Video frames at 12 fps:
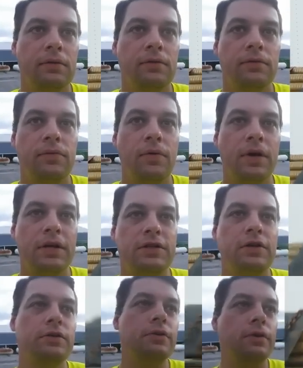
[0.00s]

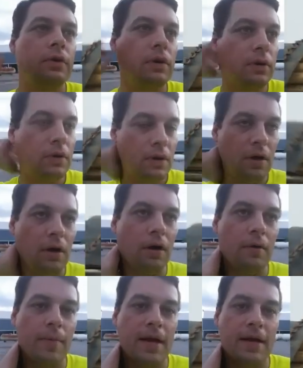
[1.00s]
42.
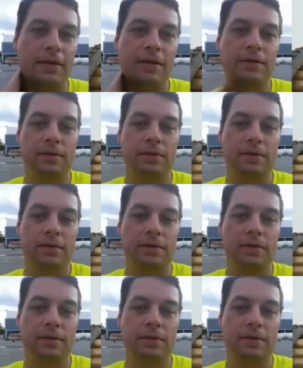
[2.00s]
Oh man, that's